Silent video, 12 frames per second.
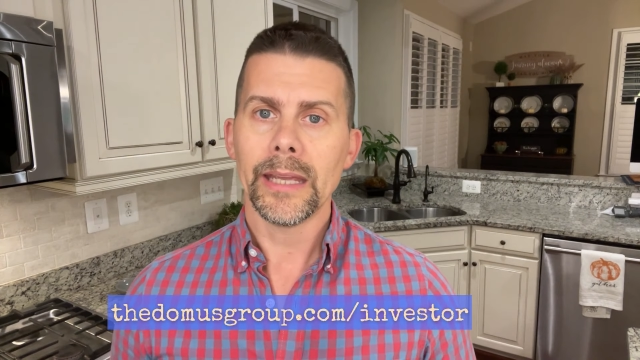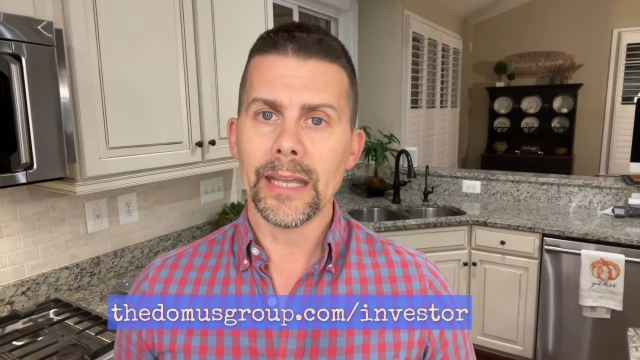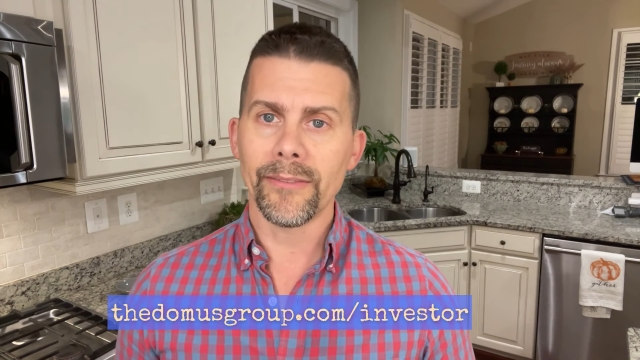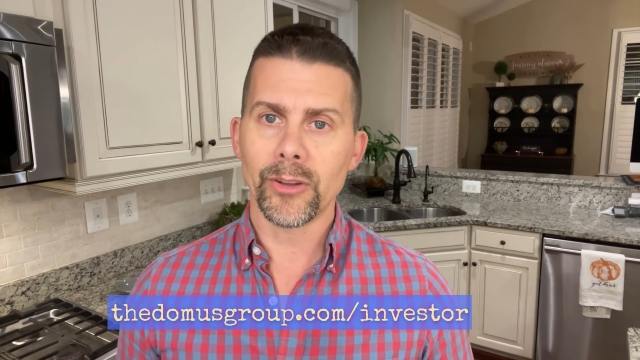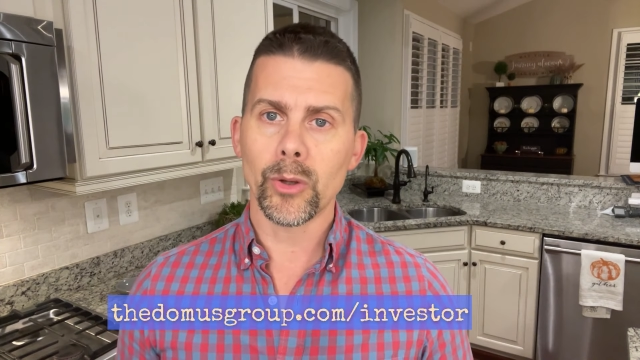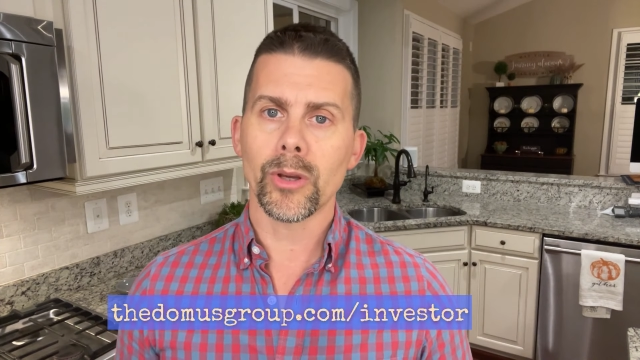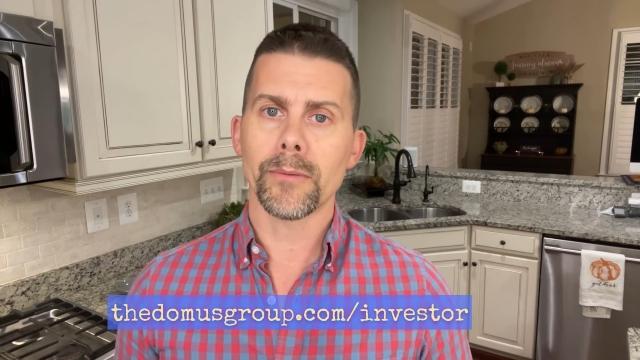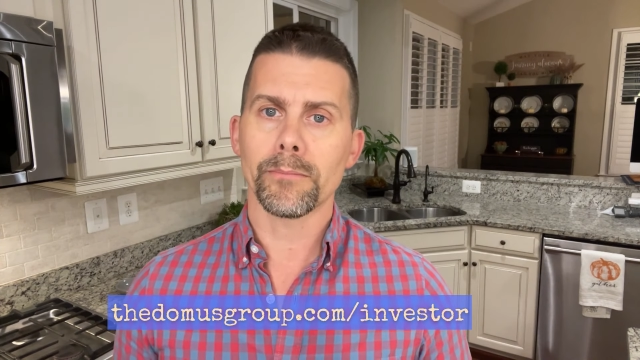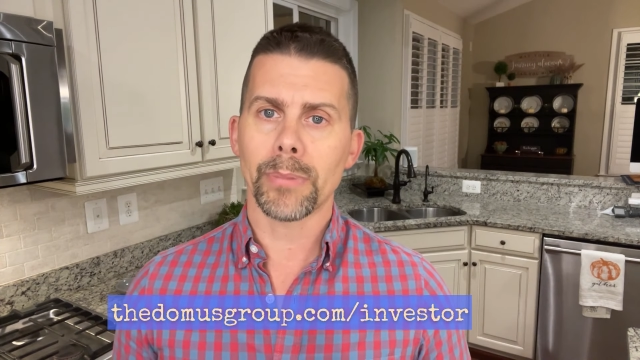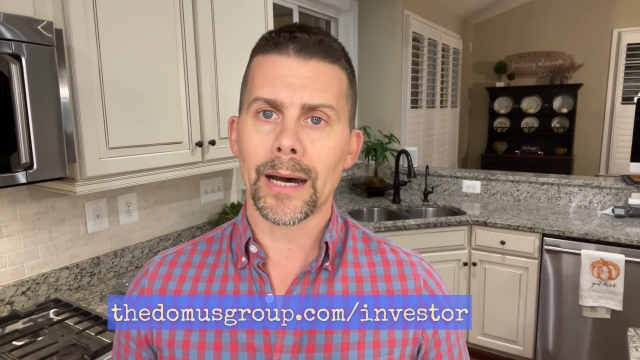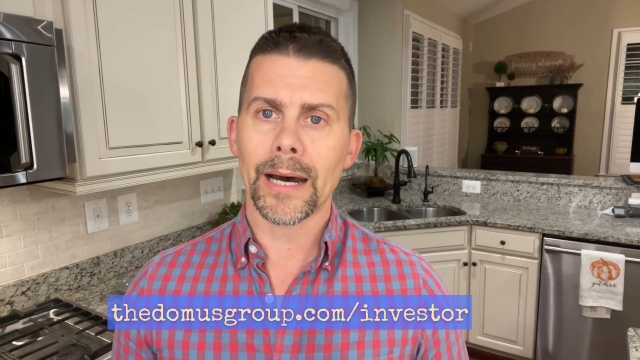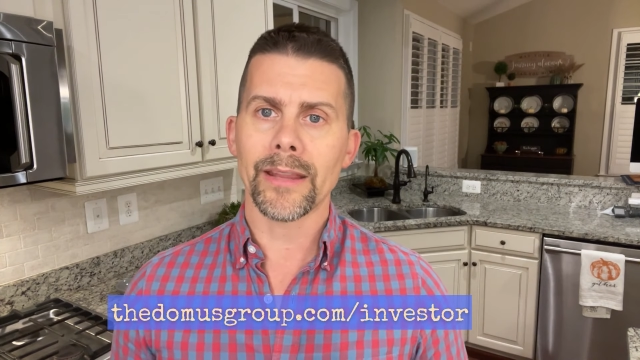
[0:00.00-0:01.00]
if you can
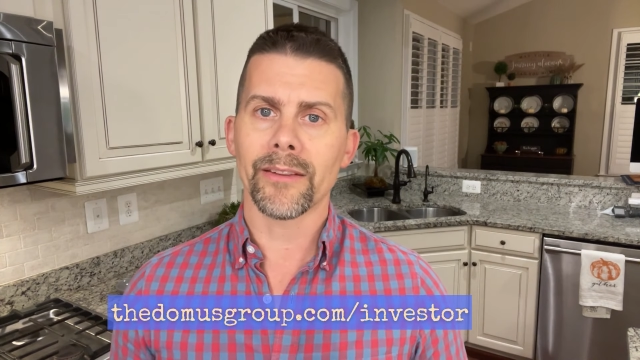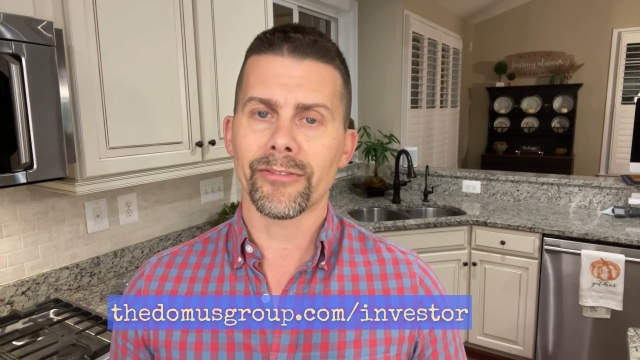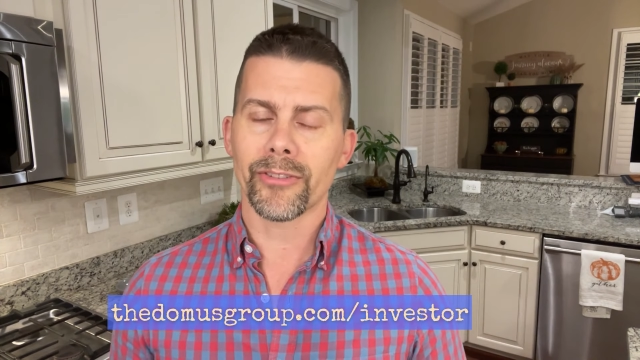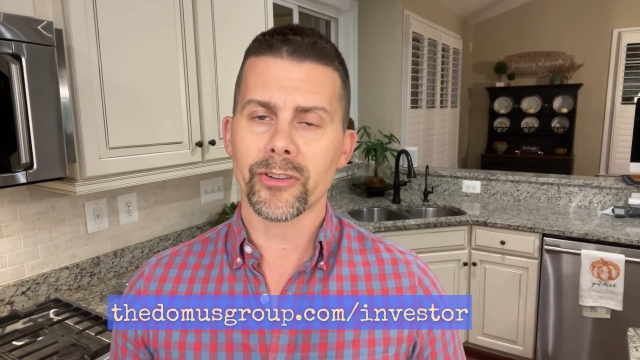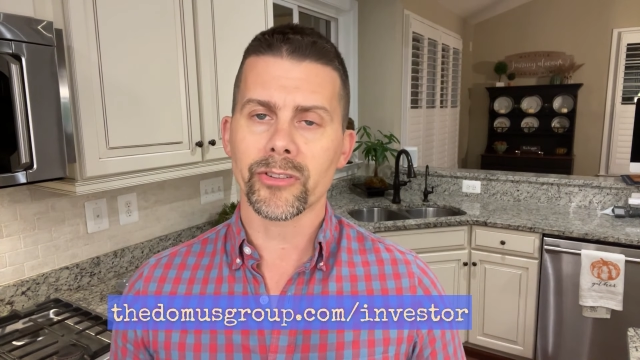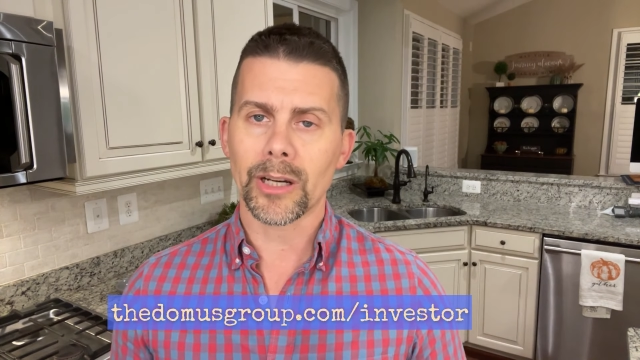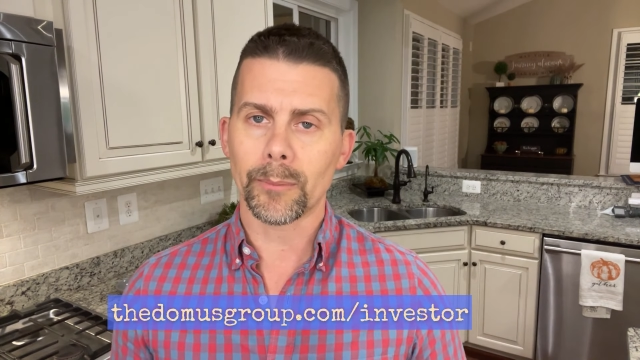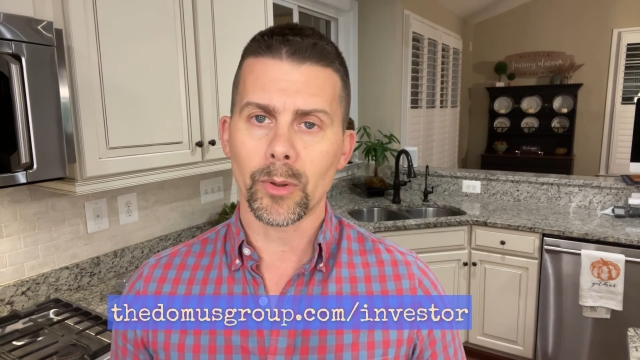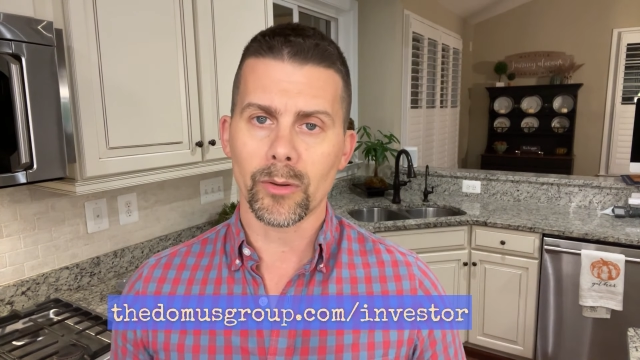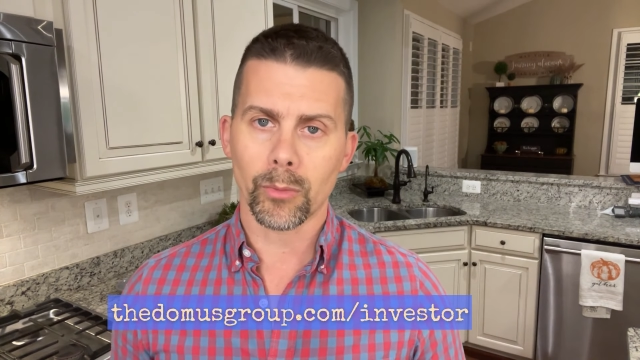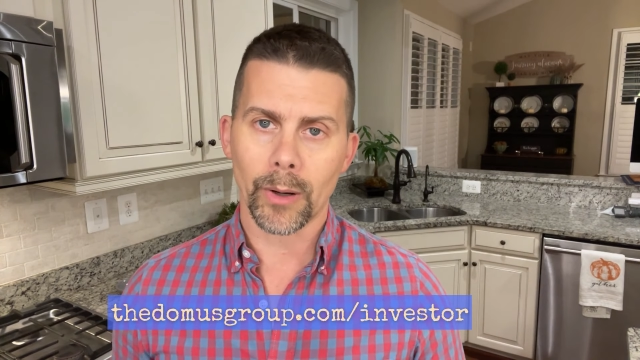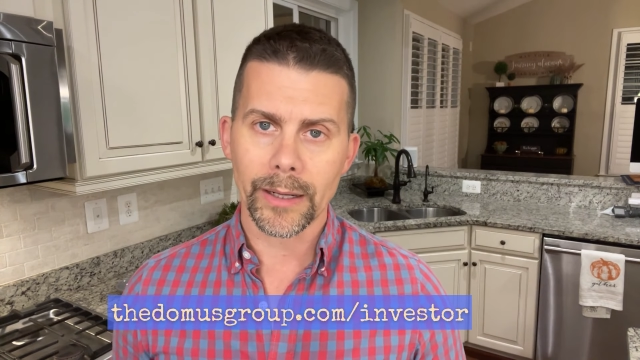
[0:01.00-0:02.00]
buy the first
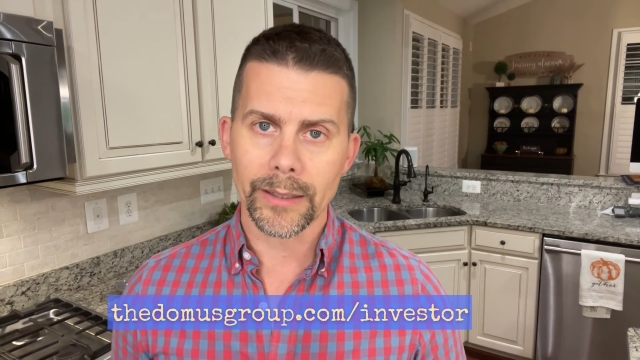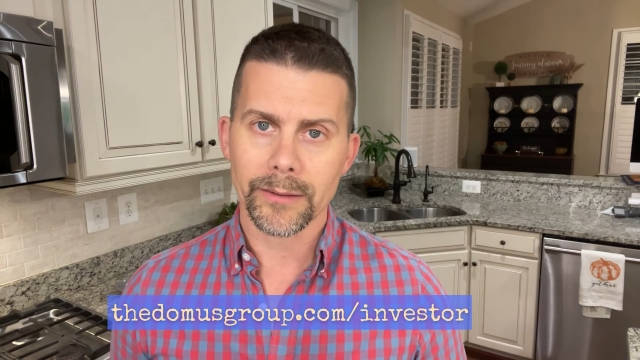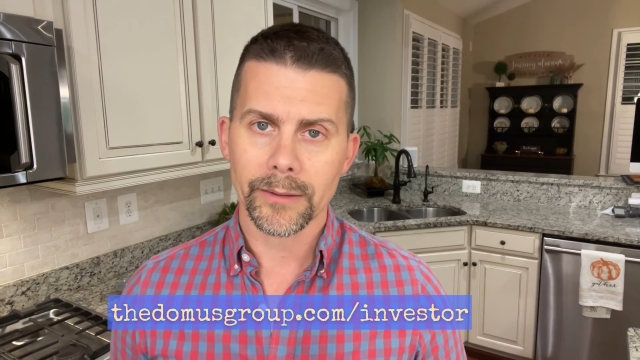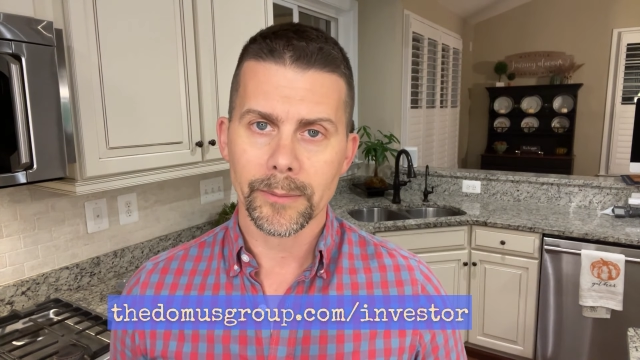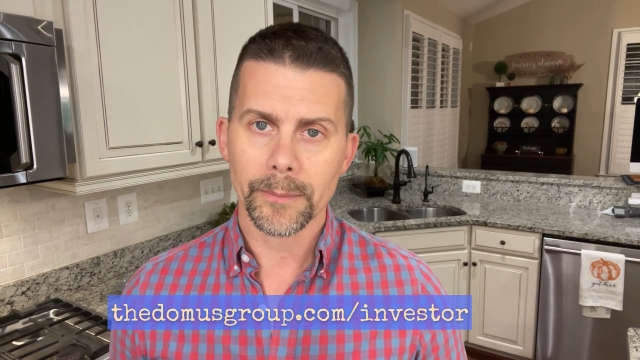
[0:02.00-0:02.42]
couple of right.